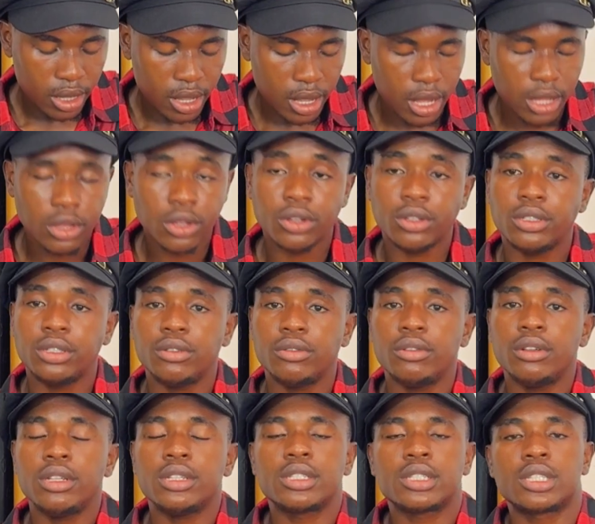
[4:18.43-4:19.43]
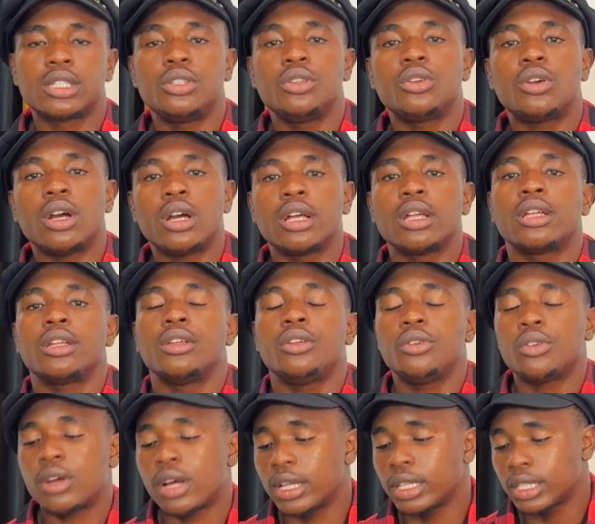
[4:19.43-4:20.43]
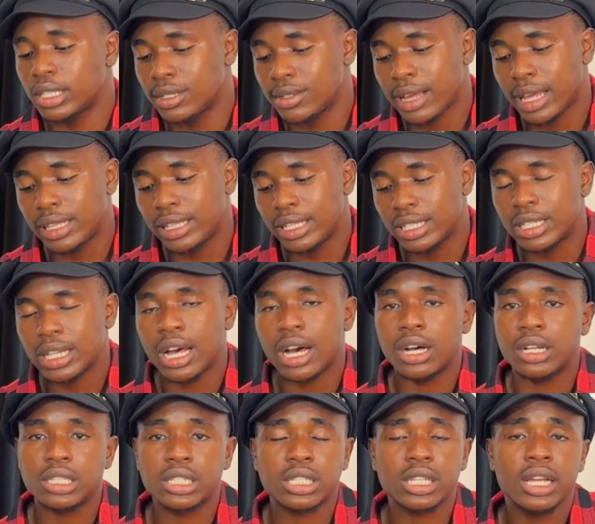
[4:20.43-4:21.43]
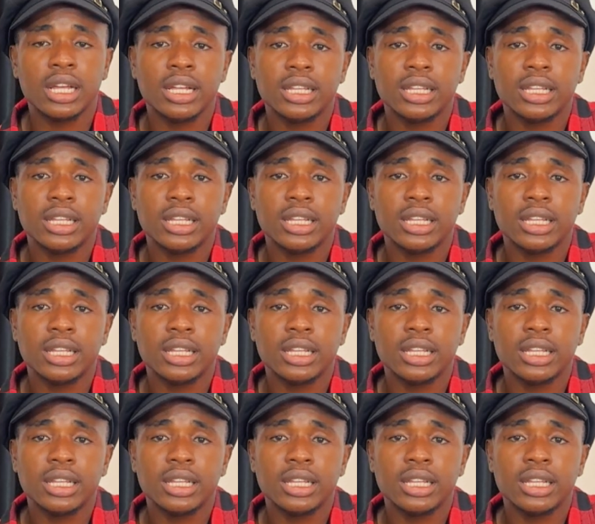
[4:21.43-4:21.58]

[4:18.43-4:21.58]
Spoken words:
And all the rest, you can try this out.